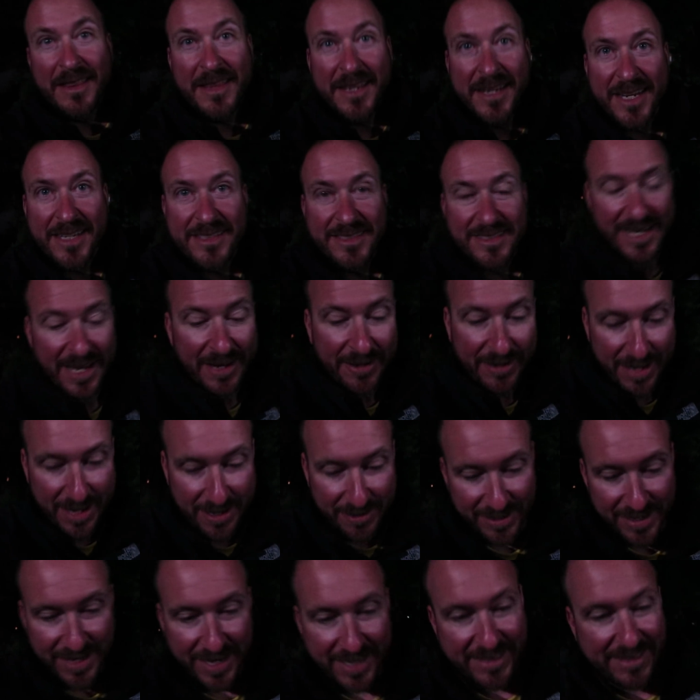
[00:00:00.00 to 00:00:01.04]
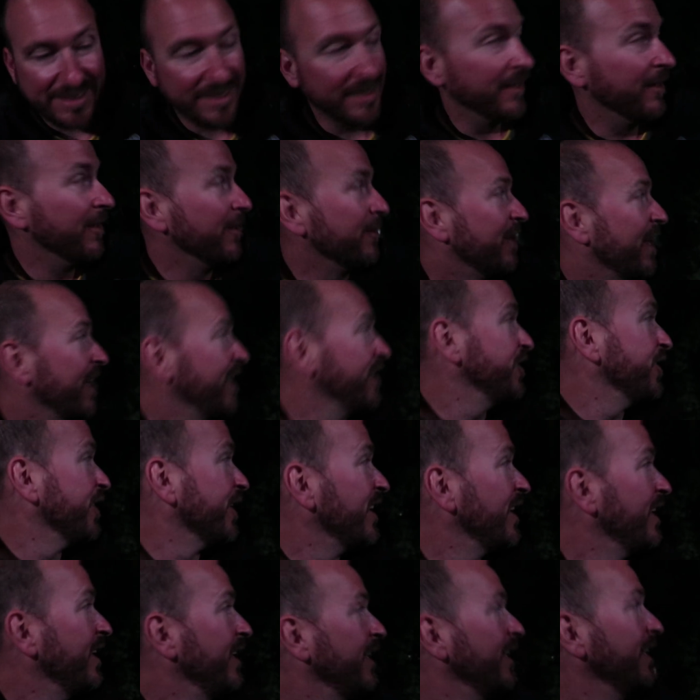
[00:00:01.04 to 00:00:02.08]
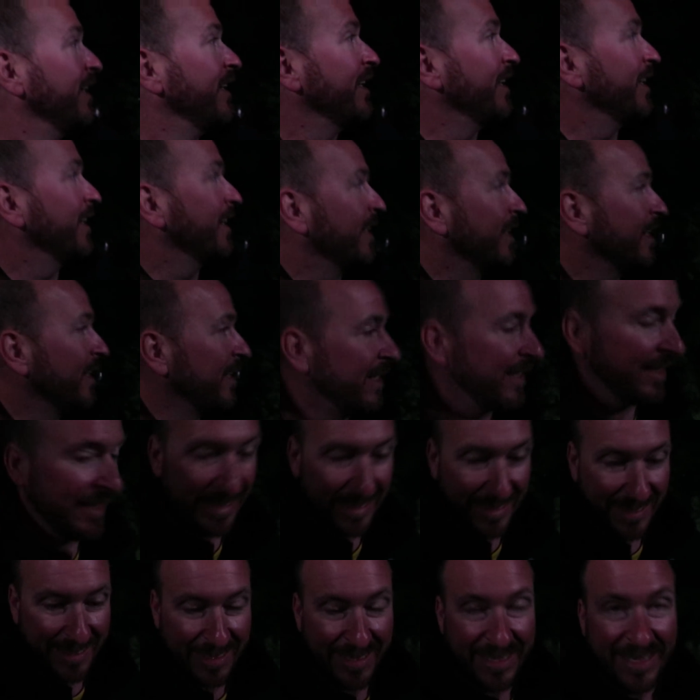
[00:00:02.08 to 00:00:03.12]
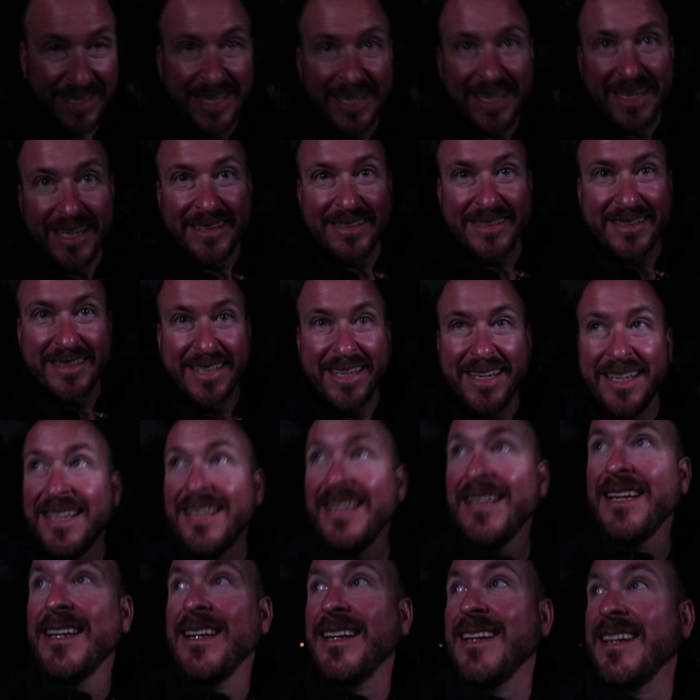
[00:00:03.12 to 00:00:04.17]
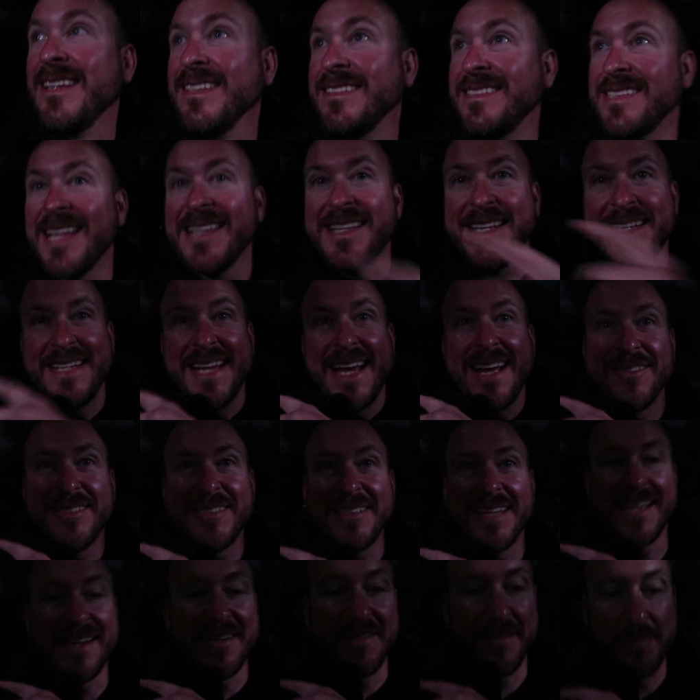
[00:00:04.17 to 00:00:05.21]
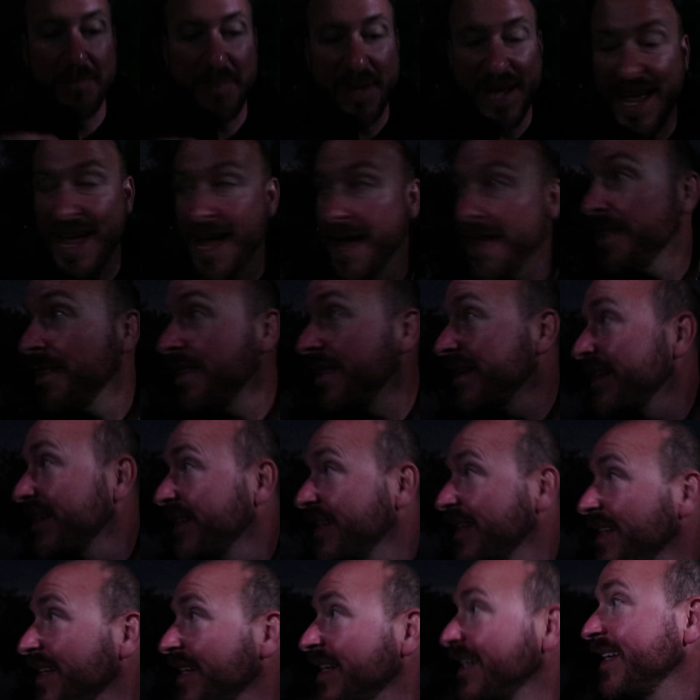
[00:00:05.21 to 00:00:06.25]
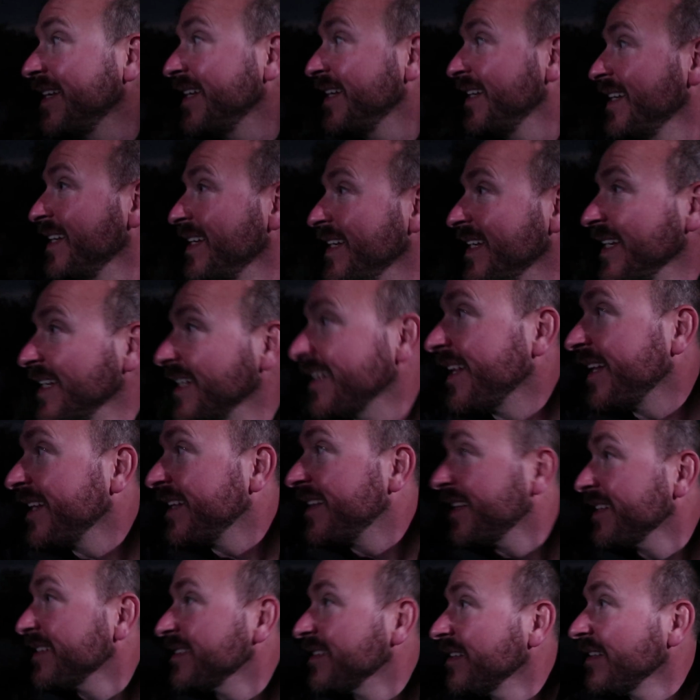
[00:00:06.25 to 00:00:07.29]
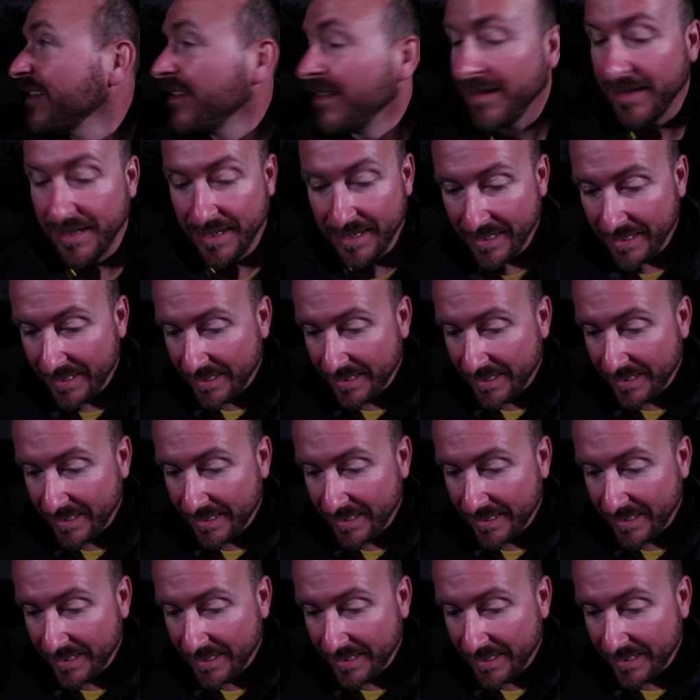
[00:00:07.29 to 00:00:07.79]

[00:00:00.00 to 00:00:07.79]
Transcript: I think I scouted out a nice little location. It's, it's on the downside of the path in like this little